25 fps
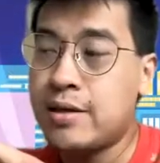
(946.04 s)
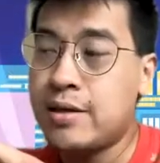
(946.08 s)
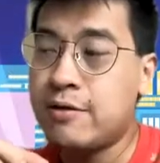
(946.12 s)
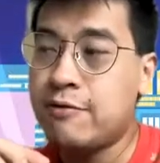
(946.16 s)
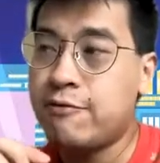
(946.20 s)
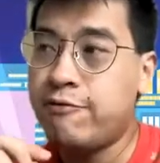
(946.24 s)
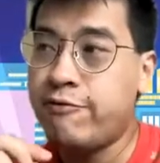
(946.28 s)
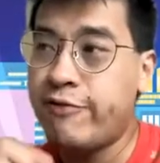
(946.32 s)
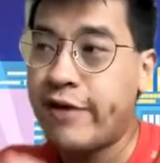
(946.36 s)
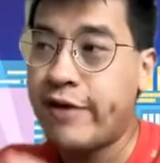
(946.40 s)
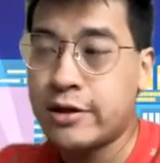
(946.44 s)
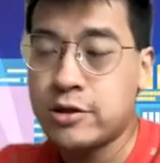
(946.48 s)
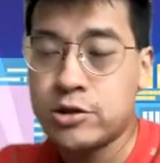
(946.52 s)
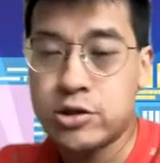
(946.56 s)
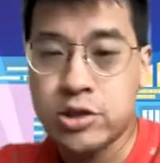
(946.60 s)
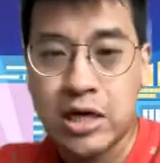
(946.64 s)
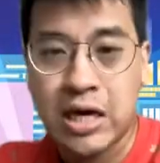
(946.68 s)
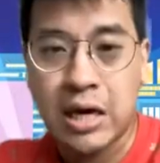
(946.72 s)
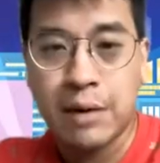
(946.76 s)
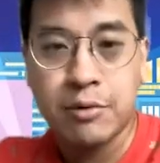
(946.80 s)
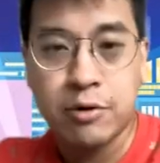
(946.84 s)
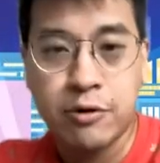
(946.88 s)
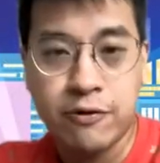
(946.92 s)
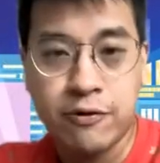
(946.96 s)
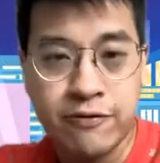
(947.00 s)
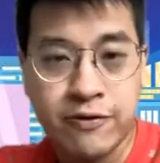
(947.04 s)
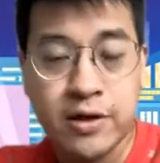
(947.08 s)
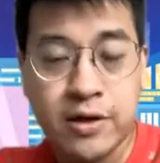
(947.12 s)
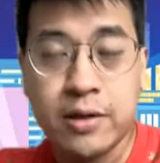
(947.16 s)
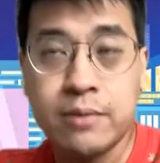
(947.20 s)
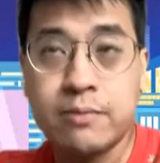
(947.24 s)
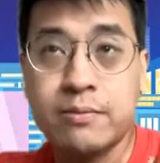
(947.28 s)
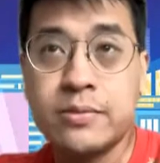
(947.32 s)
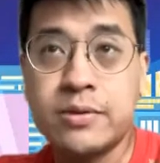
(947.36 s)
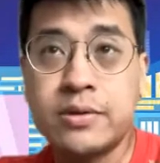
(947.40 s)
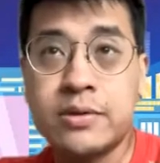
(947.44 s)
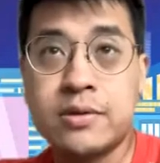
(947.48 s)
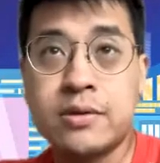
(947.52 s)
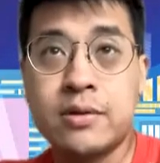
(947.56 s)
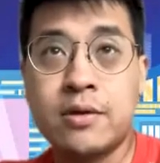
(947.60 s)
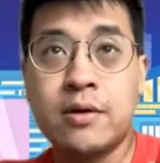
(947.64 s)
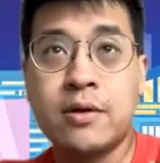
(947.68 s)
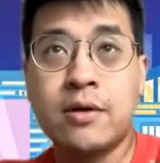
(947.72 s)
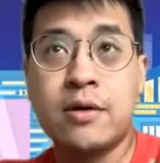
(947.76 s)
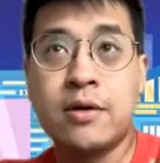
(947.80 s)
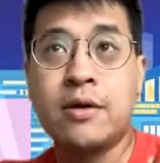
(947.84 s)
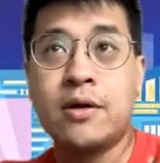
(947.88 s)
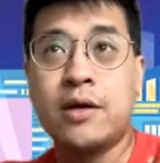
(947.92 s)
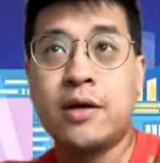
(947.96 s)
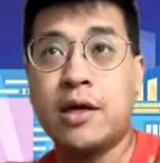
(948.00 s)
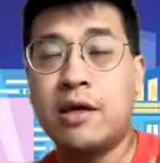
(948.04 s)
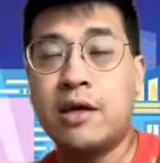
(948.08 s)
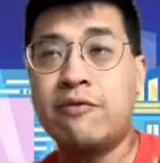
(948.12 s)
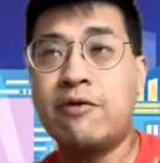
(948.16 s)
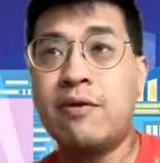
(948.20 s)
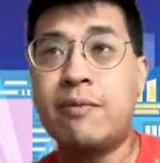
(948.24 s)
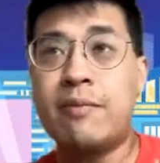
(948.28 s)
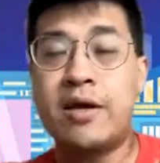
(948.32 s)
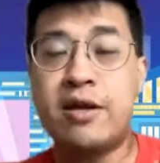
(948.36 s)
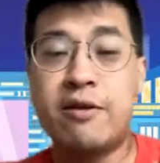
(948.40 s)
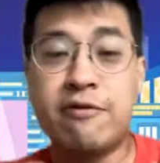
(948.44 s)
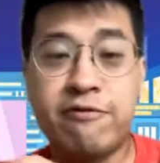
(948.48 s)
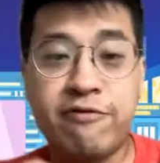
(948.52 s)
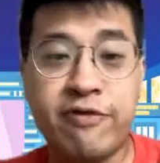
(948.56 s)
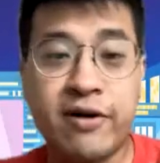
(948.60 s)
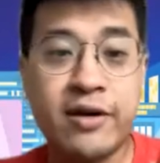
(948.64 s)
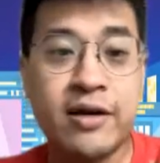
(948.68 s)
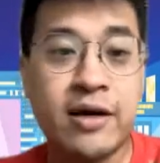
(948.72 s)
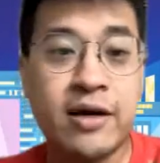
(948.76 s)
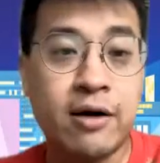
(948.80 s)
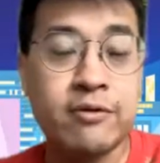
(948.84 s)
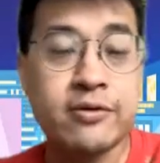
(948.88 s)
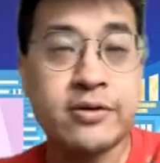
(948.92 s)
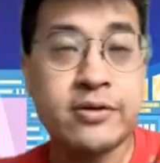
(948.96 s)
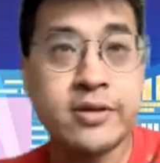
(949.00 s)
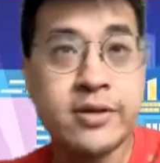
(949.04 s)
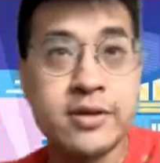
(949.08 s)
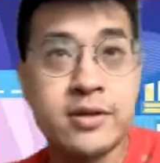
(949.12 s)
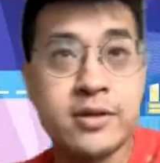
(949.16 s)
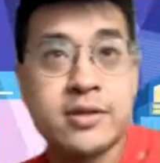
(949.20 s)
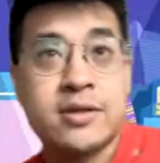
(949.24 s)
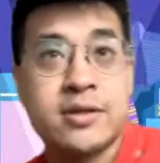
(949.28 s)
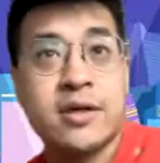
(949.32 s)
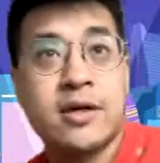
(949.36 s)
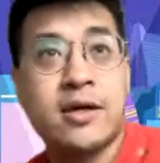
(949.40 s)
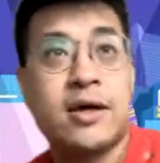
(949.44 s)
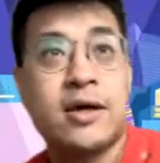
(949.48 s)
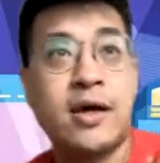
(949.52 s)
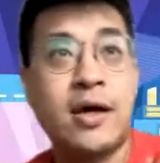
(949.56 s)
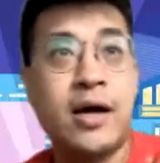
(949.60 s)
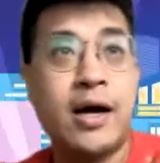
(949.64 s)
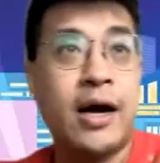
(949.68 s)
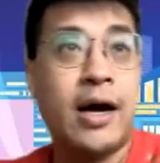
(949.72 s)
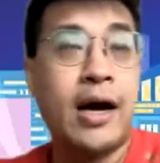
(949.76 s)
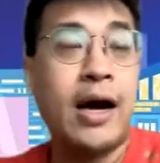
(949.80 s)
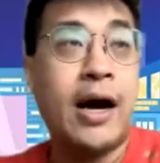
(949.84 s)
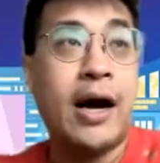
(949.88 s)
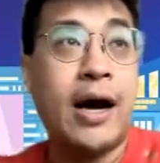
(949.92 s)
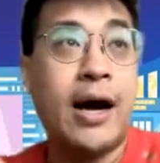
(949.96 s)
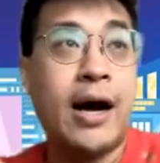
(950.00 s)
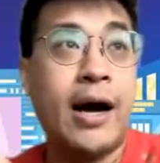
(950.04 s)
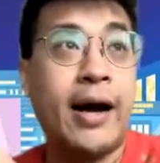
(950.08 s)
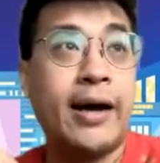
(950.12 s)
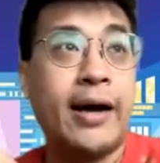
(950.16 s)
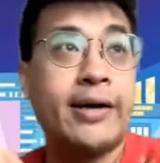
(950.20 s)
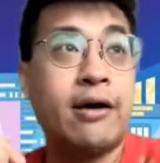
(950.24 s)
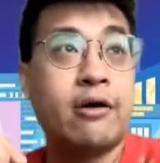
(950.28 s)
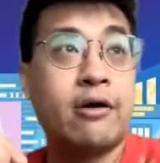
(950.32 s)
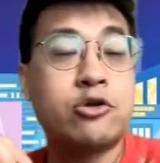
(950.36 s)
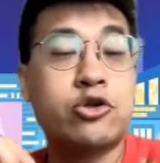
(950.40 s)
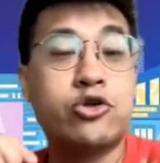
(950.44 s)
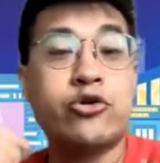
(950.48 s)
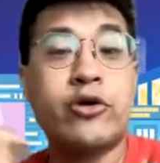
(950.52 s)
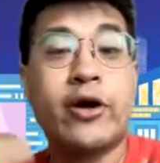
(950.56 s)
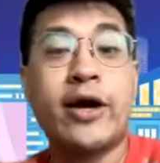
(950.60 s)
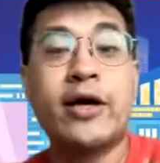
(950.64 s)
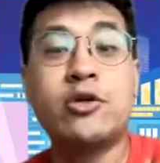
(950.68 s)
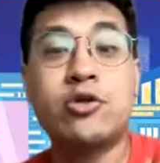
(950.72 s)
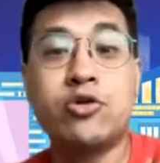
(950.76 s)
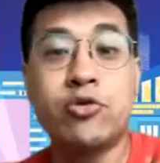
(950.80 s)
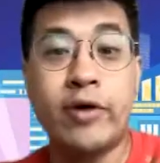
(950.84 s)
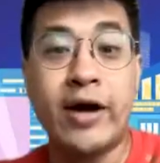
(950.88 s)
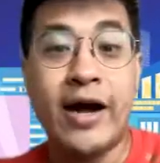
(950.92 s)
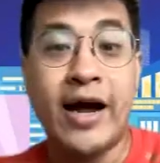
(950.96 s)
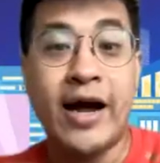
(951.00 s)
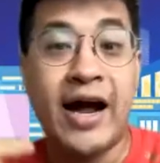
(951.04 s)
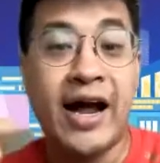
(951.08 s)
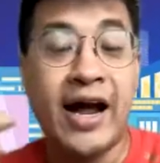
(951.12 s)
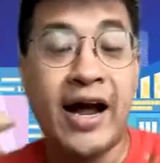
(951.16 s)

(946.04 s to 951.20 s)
venture capital firms, even many fund houses are now trying to